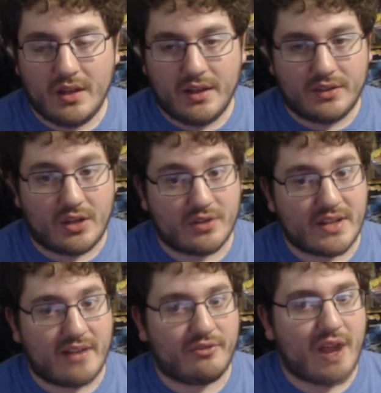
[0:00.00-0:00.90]
Thursday
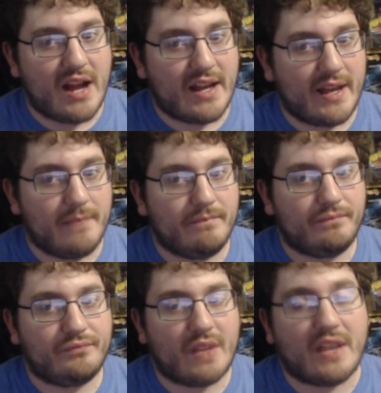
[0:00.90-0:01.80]
and Friday,
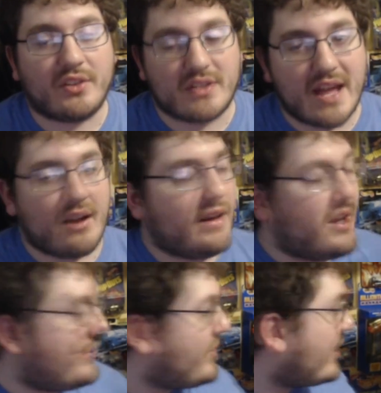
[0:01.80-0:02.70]
I took Saturday off so I could